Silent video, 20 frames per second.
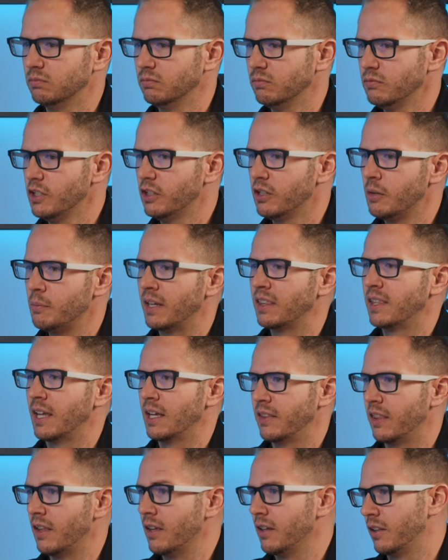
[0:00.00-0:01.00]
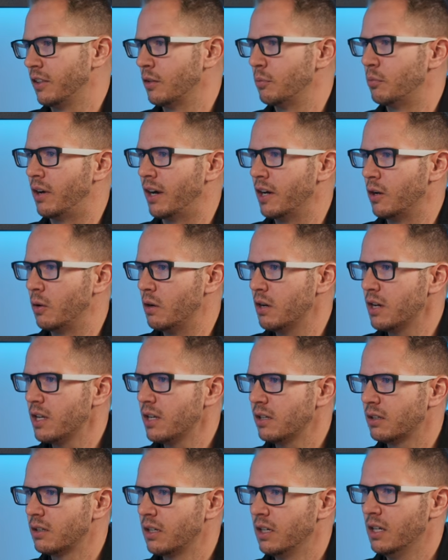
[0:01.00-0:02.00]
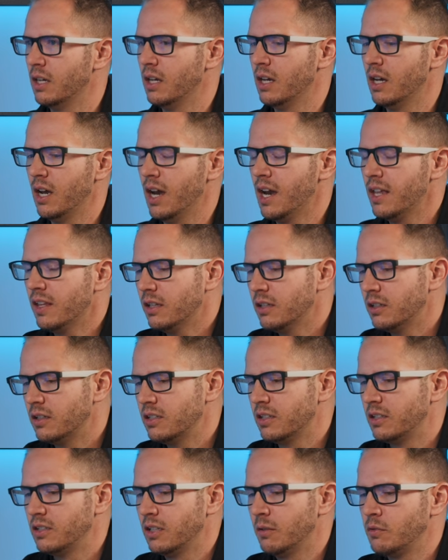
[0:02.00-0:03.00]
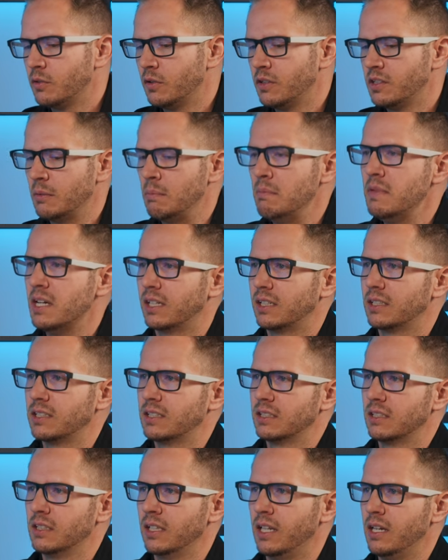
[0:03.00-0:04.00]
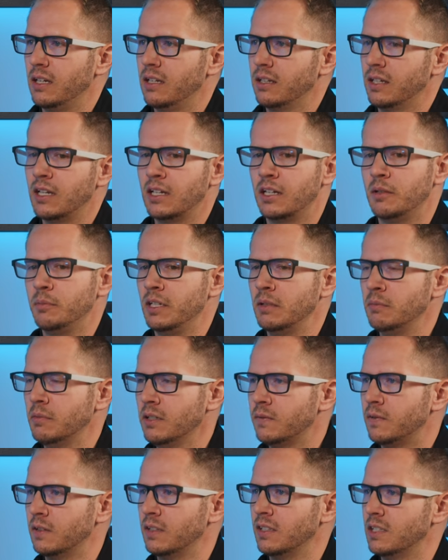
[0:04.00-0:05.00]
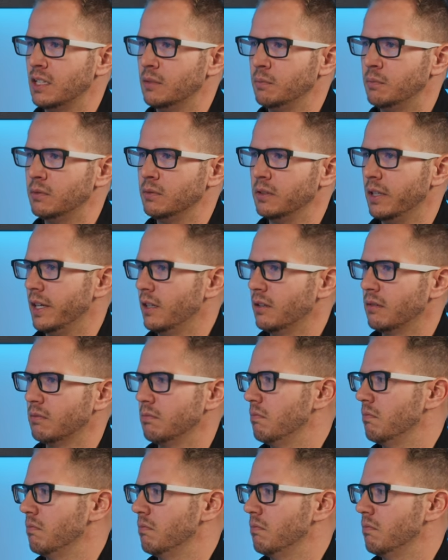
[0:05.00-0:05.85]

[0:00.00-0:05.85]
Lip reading: really make that like the priority. Mm-hmm. And then there's other times where it's a mix. Like at Airbnb, for example, like